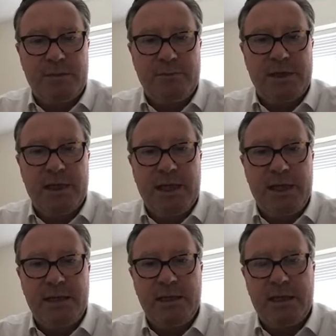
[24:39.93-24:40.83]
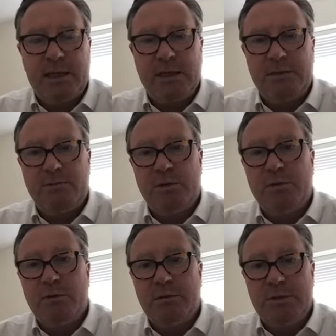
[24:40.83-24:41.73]
delay
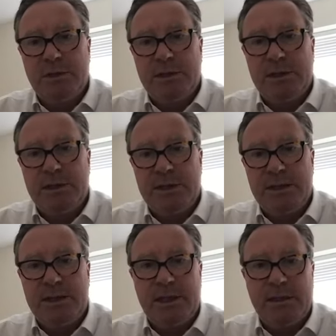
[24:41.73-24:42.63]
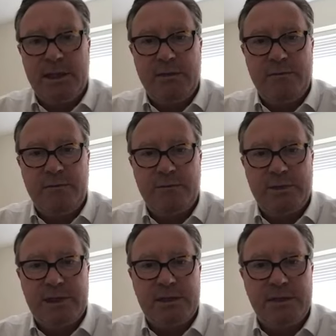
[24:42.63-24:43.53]
or indeed any form of
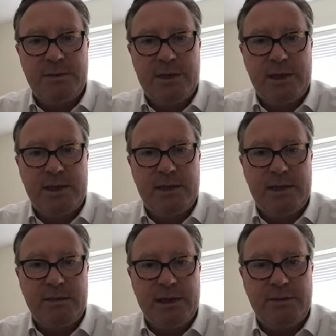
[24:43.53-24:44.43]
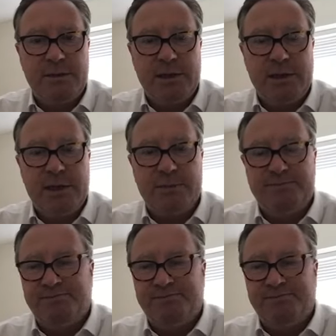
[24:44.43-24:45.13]
second spike later in the year.